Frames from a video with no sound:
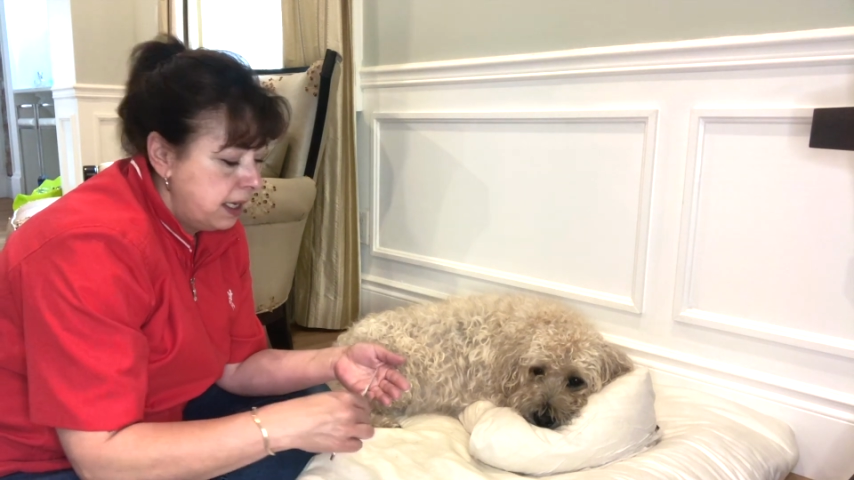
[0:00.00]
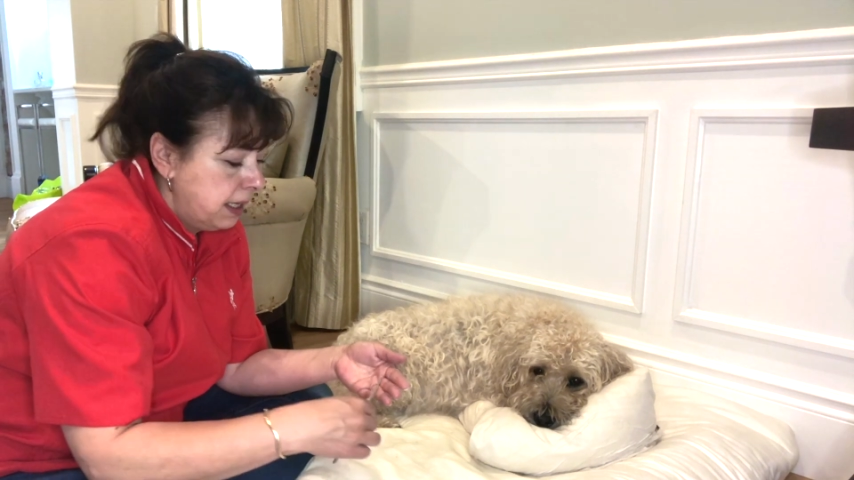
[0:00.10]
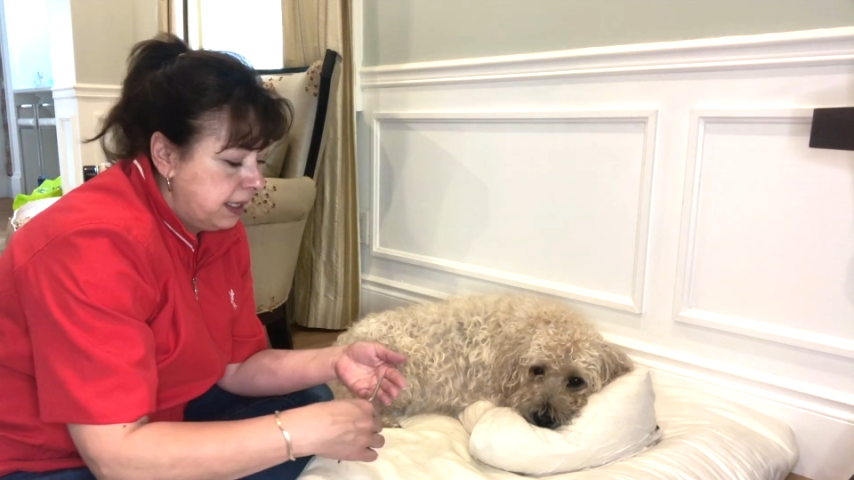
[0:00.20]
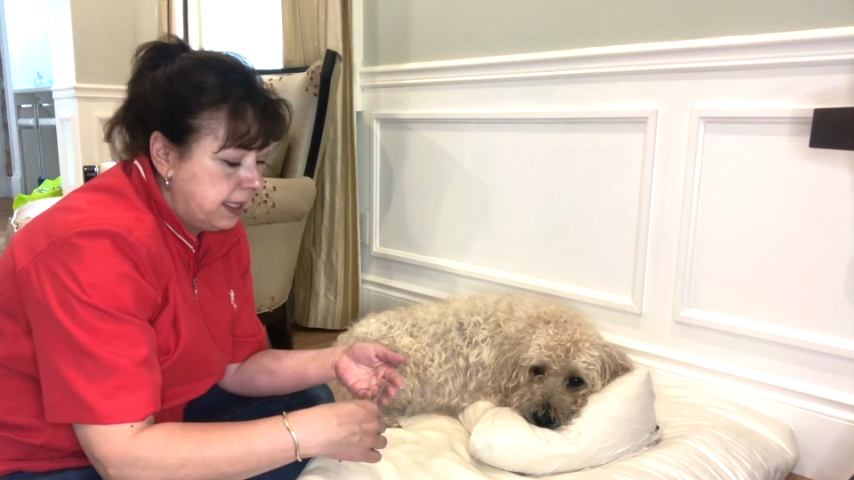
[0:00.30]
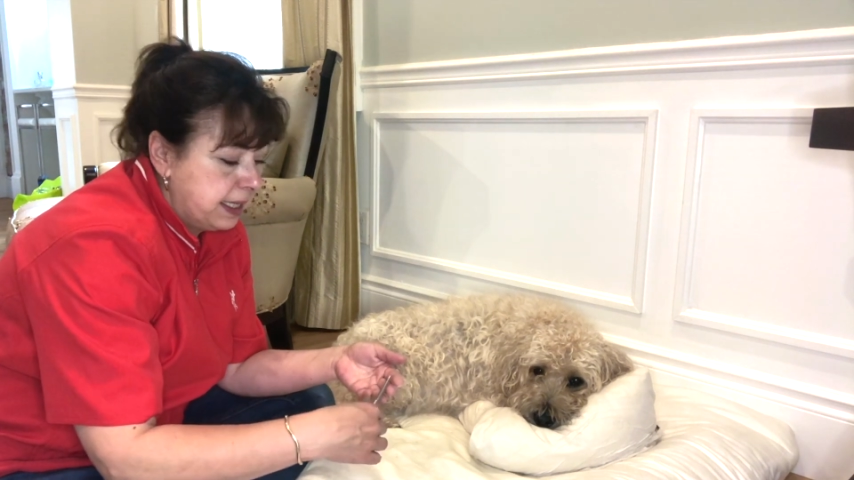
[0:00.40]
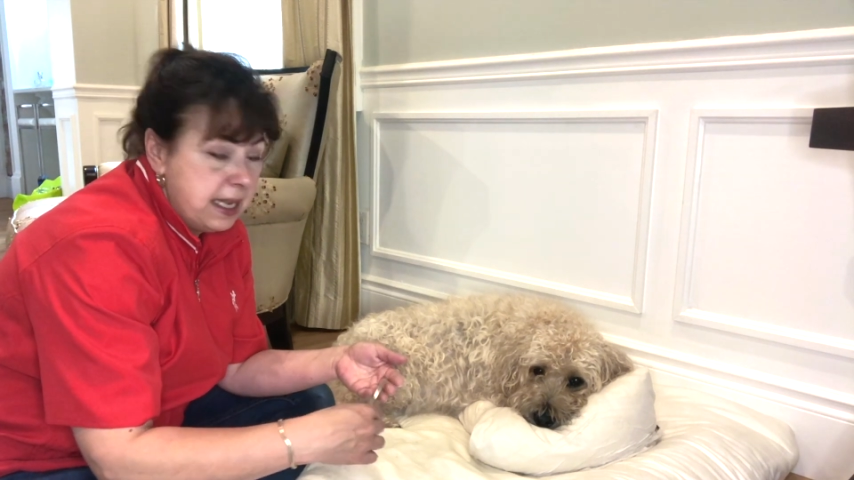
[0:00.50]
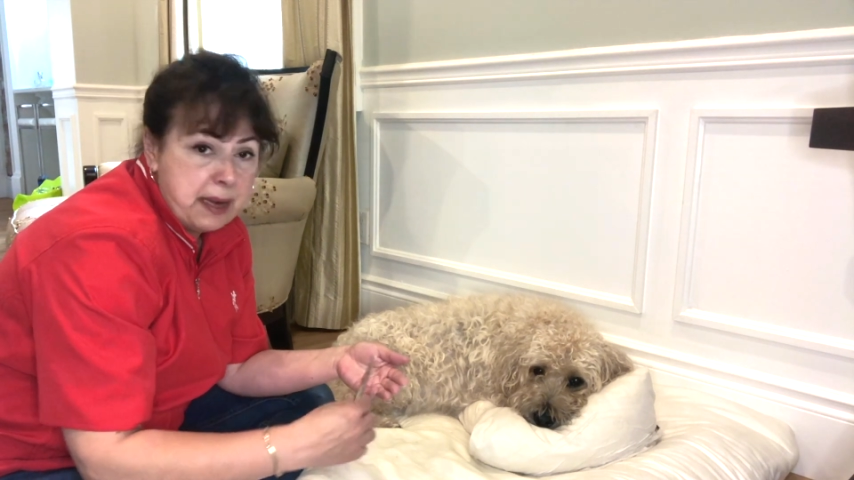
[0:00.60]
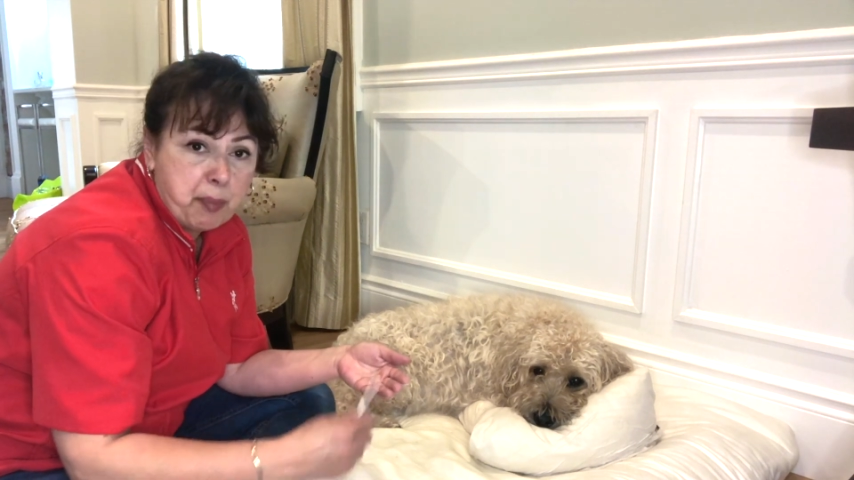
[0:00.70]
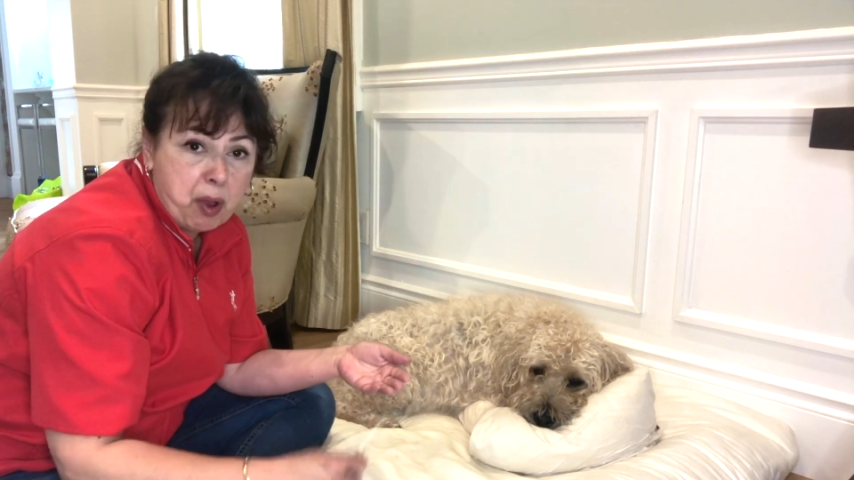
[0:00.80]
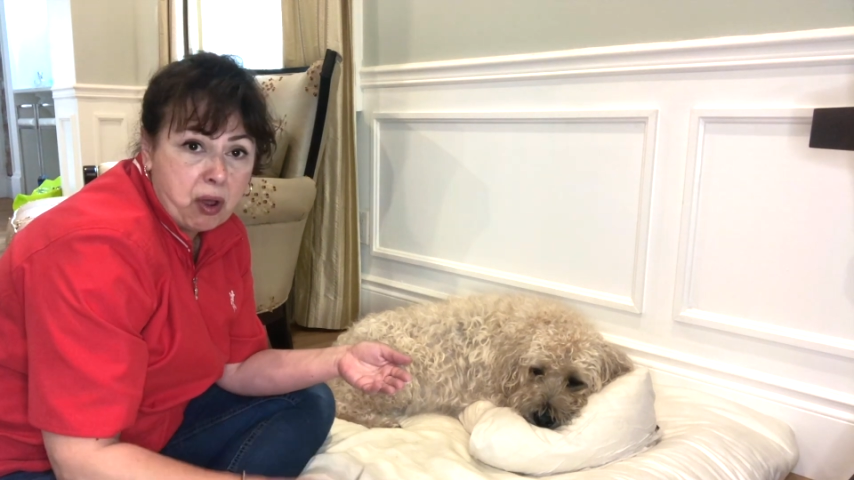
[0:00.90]

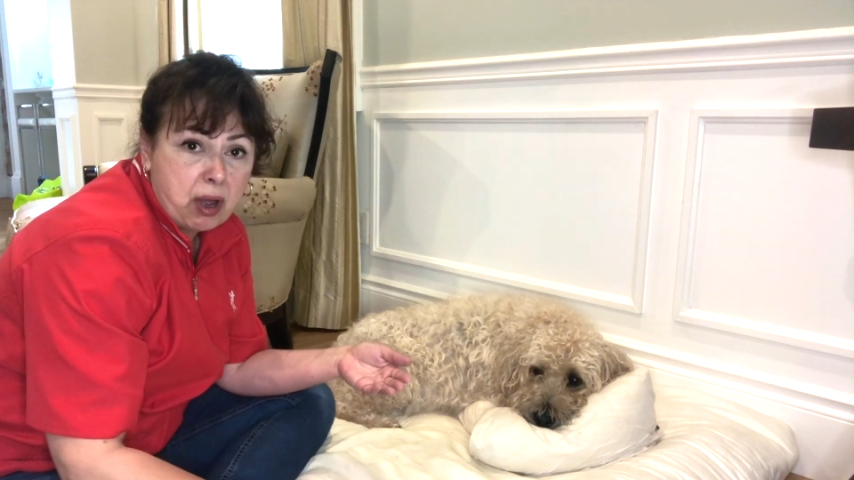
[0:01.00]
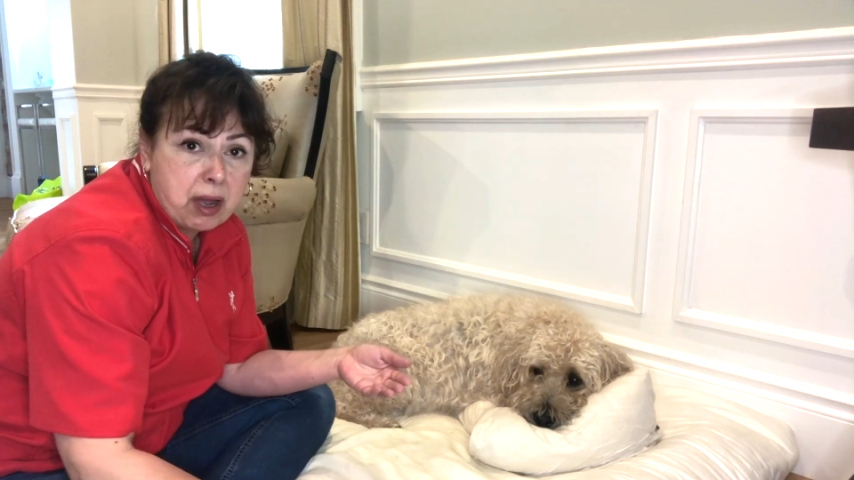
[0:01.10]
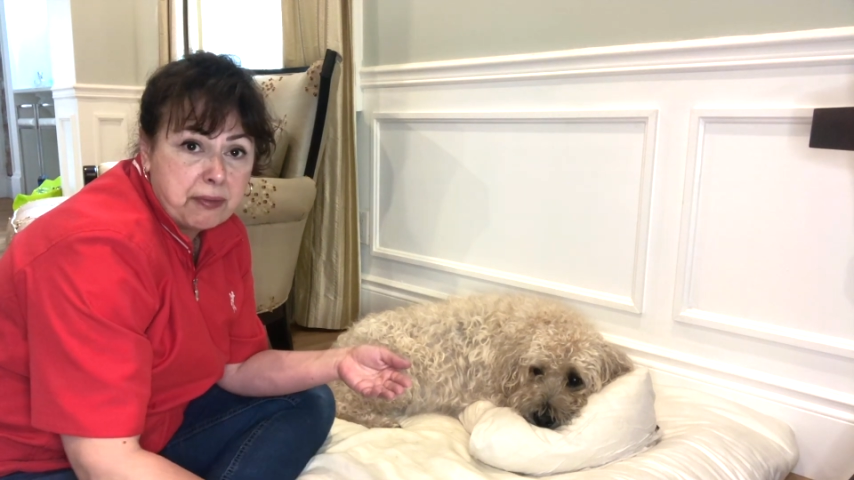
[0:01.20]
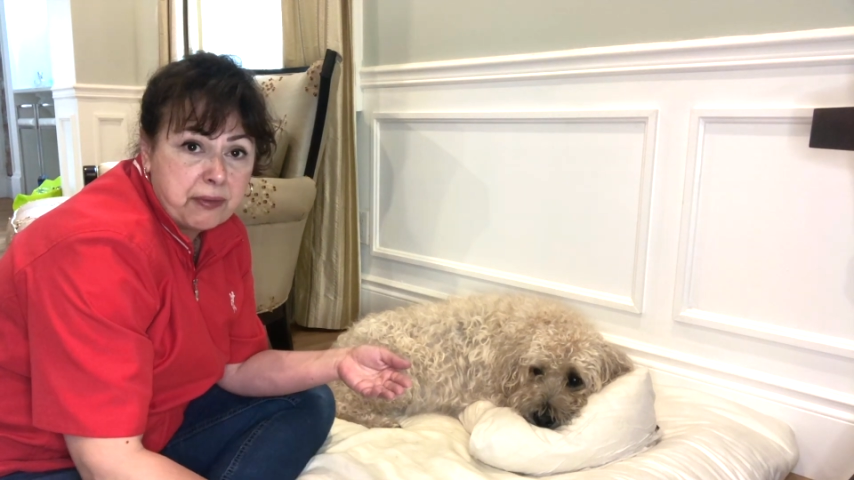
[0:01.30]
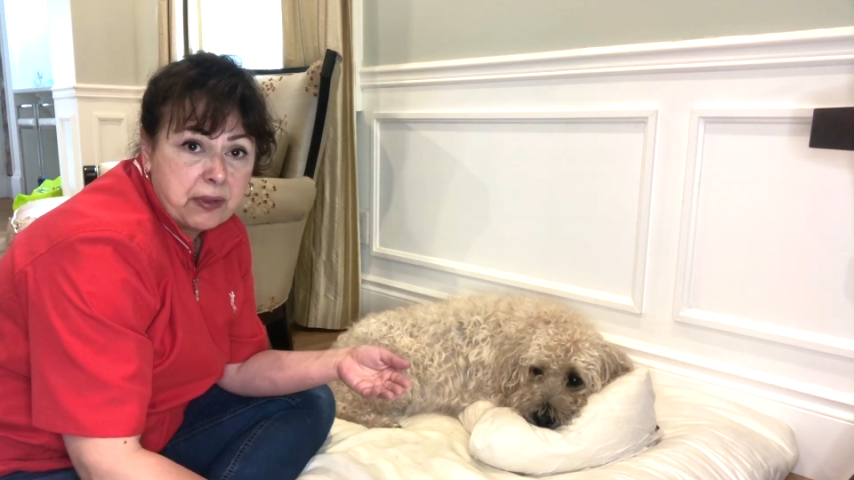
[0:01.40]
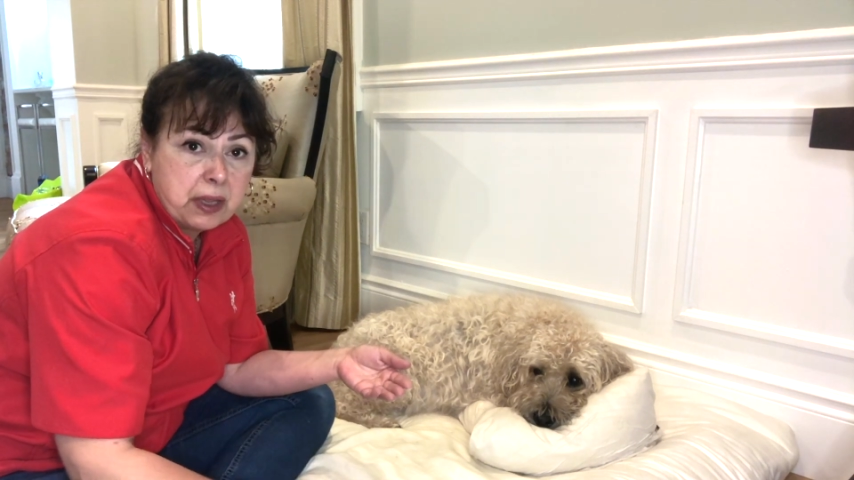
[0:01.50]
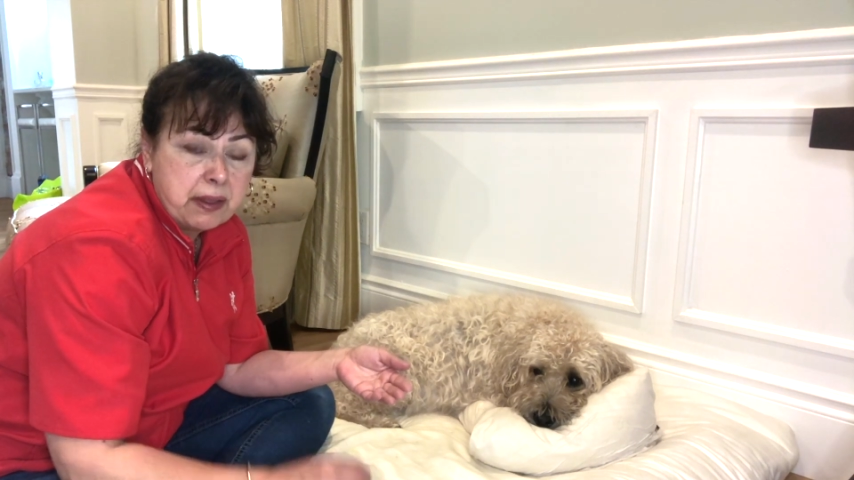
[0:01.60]
snip off